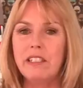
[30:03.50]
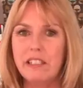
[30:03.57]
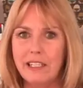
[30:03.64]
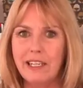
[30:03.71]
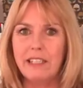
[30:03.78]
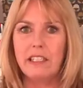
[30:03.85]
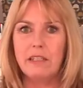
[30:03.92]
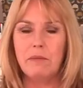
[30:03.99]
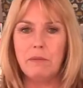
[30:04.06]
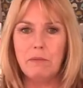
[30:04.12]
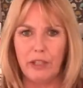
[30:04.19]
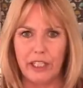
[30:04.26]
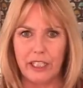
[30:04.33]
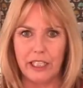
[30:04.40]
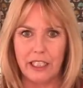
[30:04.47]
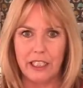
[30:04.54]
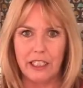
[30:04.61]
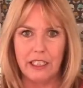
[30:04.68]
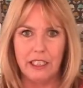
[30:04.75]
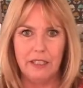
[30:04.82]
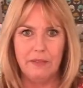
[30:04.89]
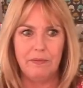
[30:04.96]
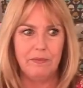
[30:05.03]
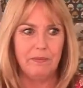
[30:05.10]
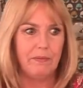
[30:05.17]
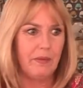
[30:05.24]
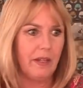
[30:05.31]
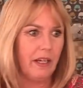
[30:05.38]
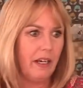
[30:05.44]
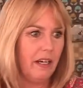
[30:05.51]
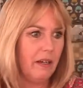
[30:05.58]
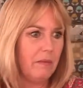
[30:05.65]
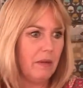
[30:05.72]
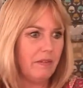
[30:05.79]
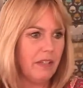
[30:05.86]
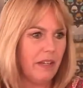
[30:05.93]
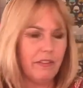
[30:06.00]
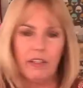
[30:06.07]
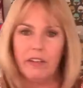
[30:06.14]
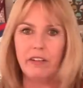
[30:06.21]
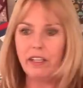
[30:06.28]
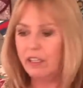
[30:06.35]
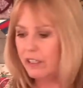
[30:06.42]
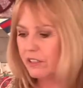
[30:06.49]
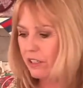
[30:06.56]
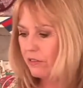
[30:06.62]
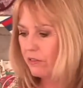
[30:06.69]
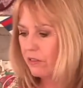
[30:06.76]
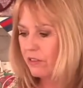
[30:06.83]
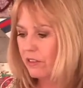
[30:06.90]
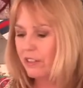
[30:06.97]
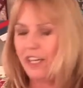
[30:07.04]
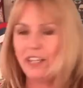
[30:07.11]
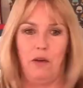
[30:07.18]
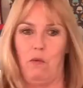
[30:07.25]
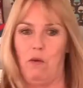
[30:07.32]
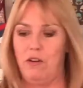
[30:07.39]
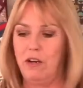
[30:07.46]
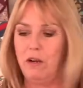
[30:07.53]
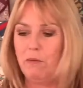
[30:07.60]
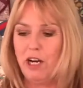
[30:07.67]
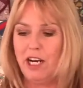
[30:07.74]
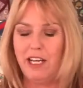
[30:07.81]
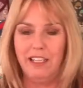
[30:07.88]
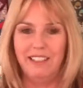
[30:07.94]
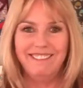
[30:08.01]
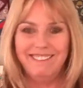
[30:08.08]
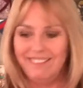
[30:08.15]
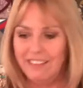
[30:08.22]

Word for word: then you're sending me money. Um, I've never done that. I don't. I don't want your money.